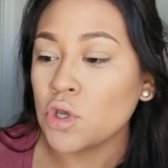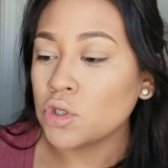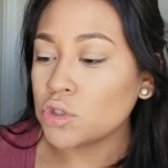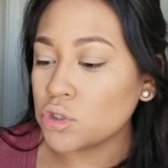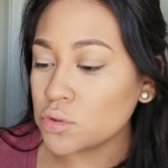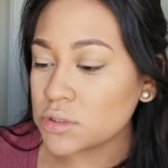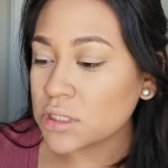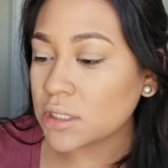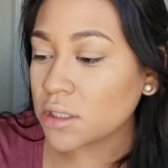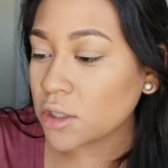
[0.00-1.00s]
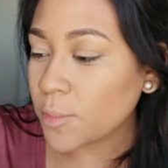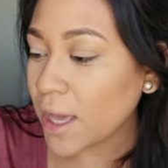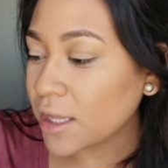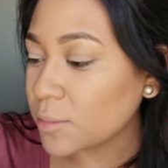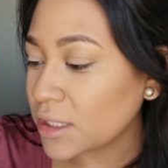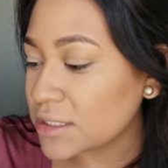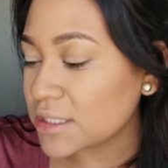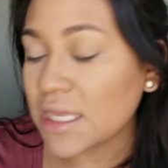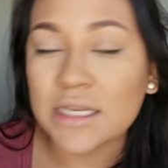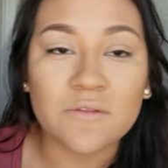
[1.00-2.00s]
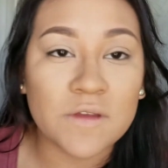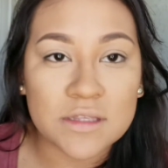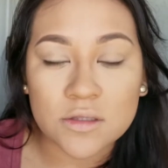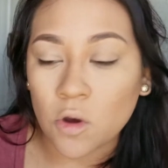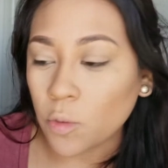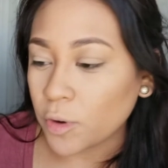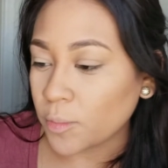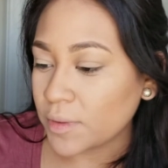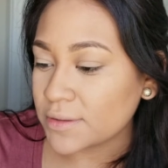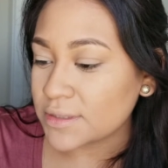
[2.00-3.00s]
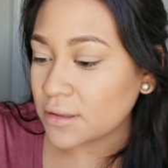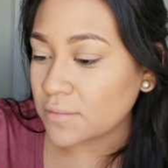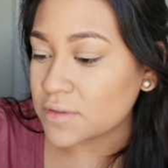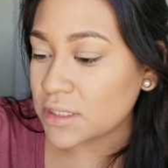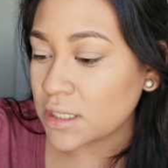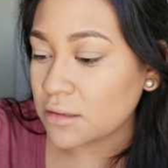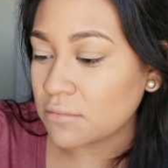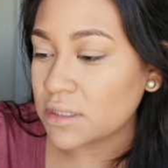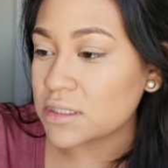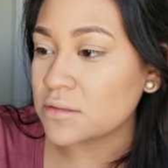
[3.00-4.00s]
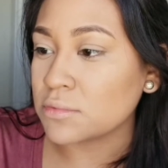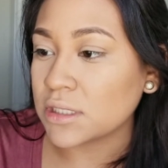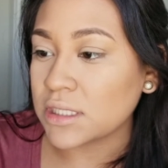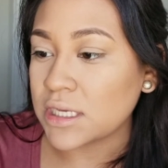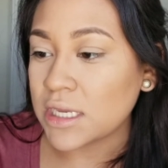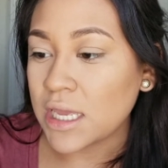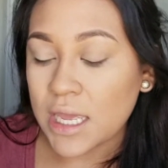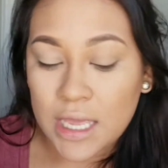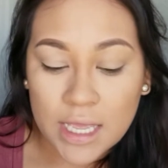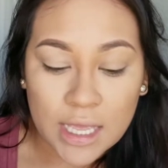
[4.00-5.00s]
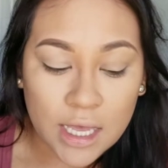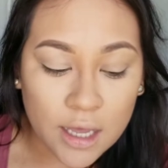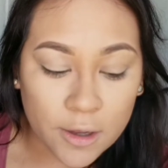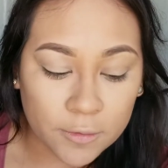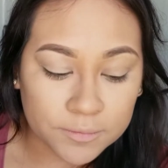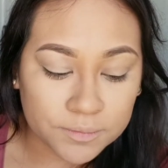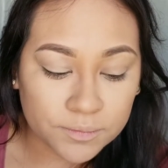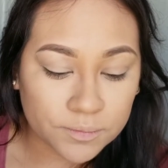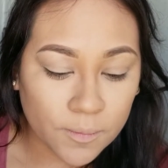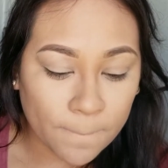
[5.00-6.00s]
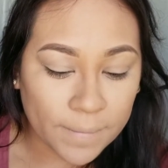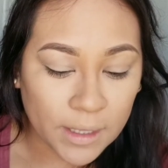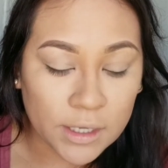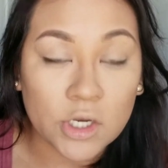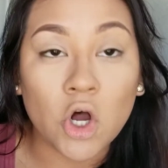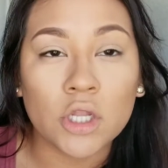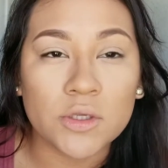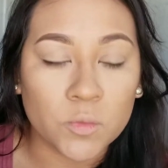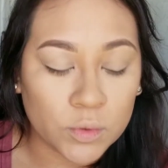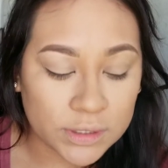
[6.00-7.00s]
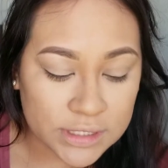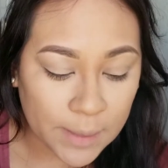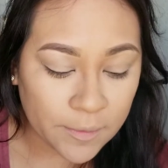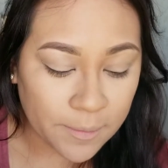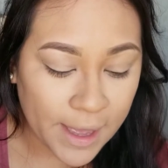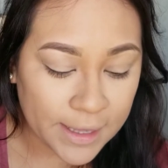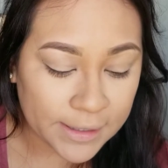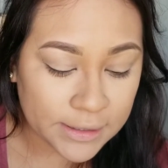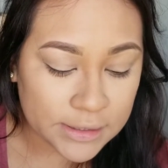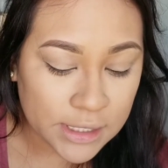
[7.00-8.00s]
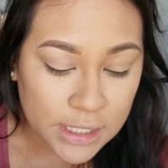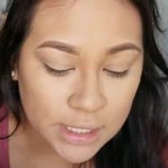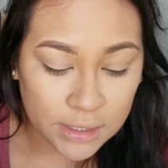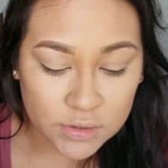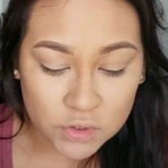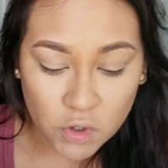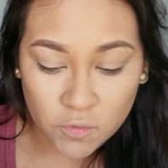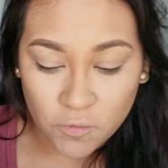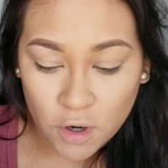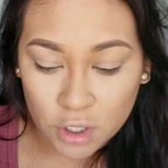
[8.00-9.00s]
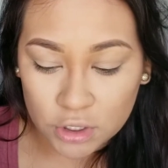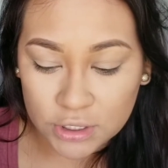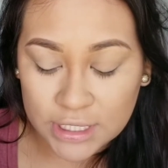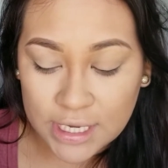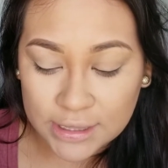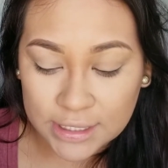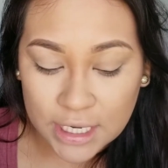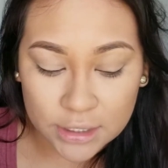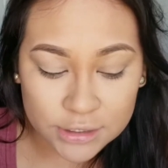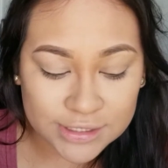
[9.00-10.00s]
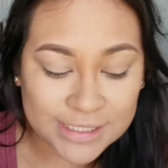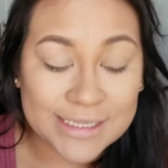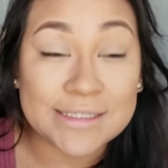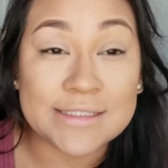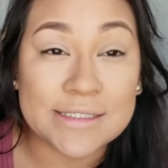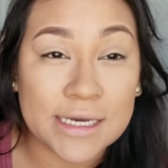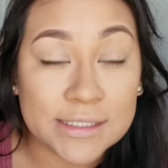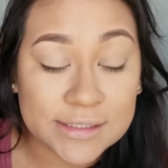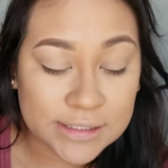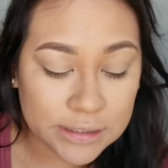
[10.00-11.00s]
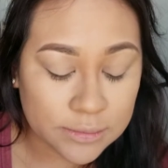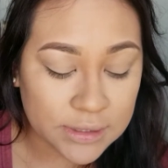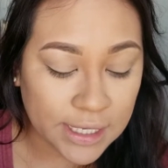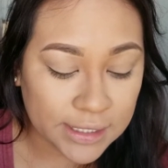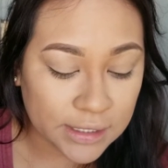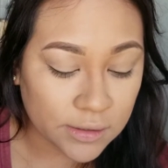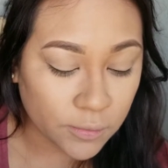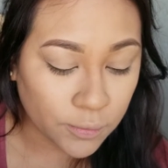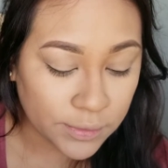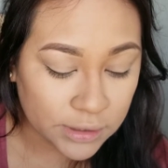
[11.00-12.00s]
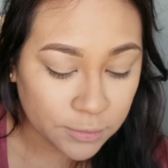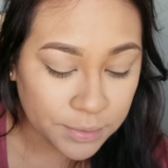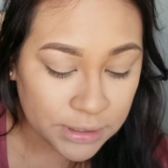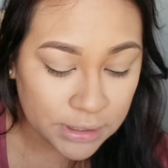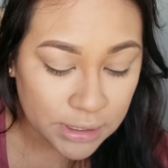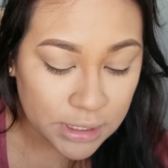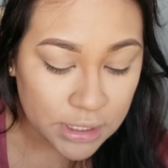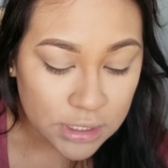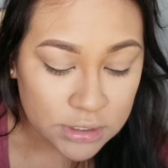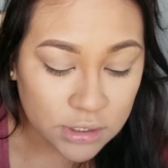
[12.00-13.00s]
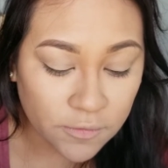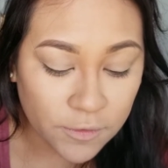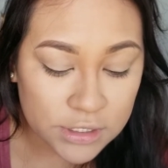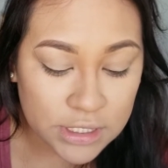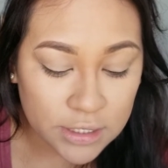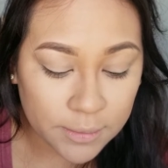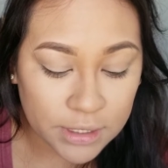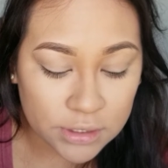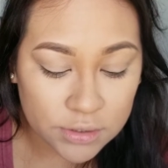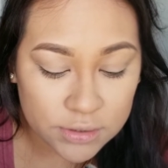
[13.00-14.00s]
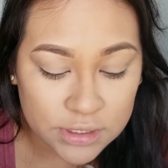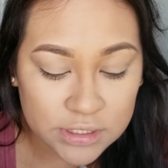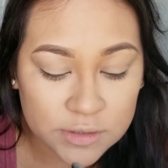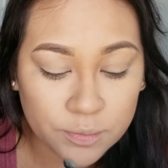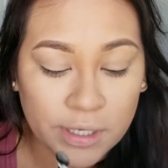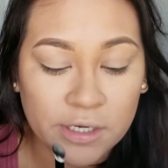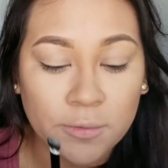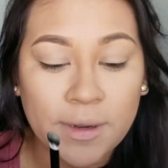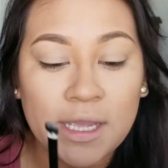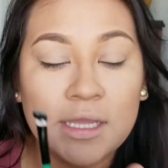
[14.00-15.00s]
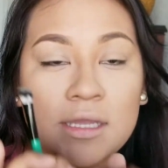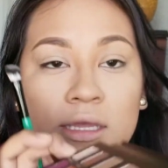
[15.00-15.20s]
use another palette, because then that defeats the whole purpose of seeing if this is really an all-in-one type of palette. And so far, looking at the colors, it does seem like it will be. So the first color I'm going to use is Breakaway.